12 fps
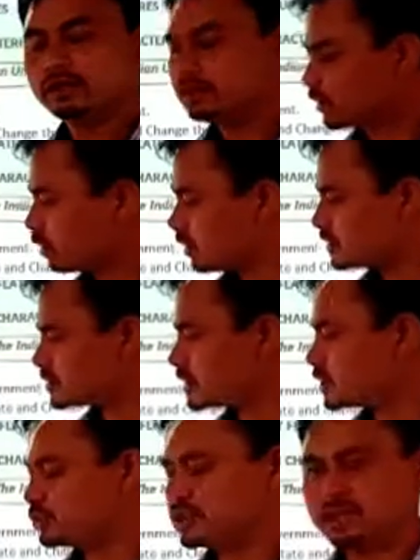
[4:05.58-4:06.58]
The
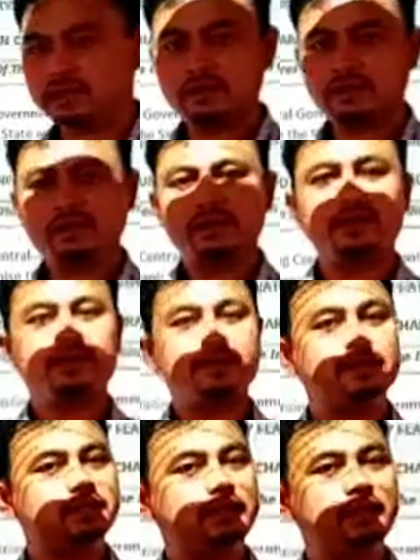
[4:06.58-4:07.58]
constitution
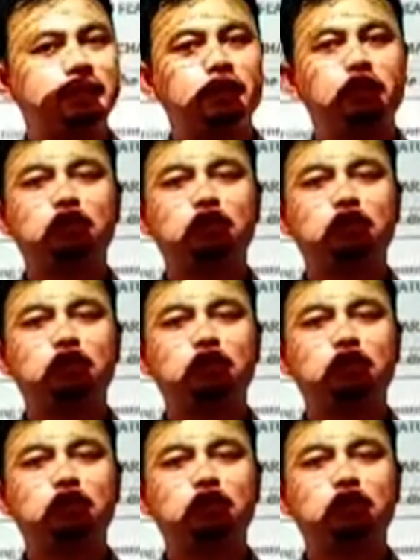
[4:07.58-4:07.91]
is the